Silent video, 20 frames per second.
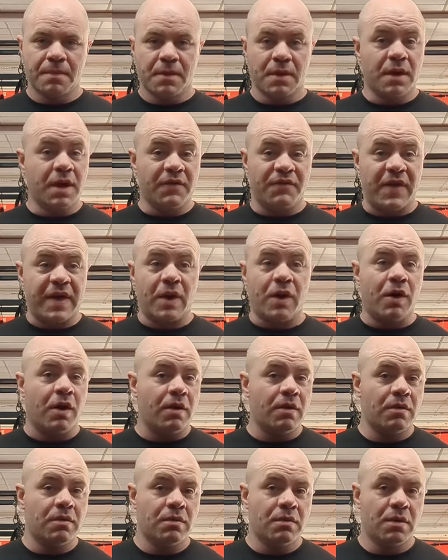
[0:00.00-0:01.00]
if at
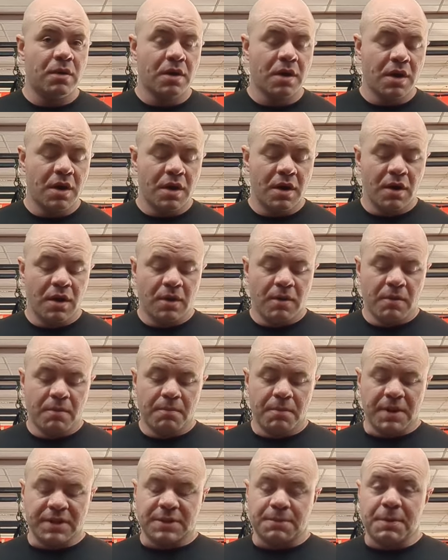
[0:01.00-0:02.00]
all.
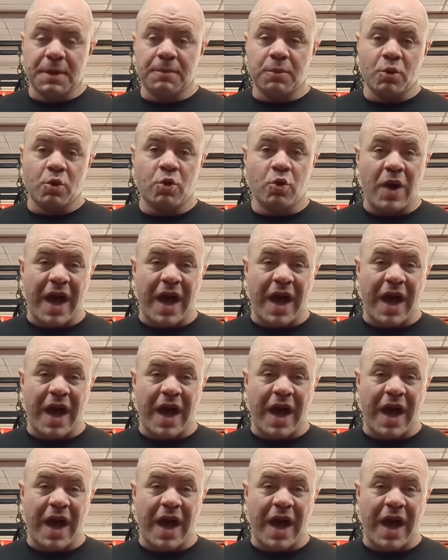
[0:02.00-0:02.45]
But the people who